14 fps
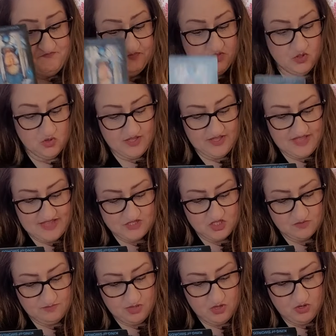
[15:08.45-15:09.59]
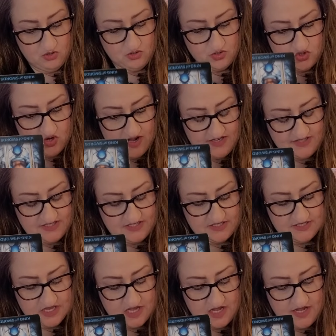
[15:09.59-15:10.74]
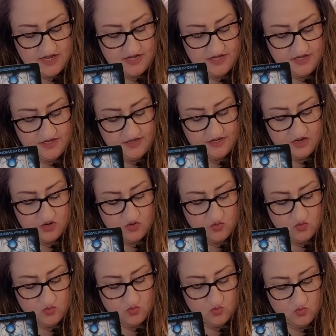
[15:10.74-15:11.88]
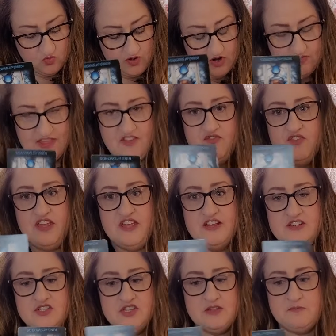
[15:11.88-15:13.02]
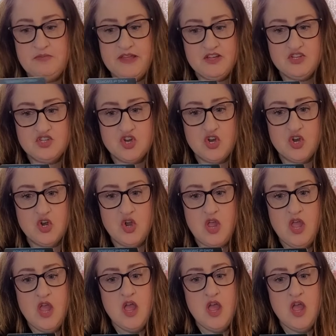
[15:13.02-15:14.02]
looking at your posts trying to decide you know where they fit into the picture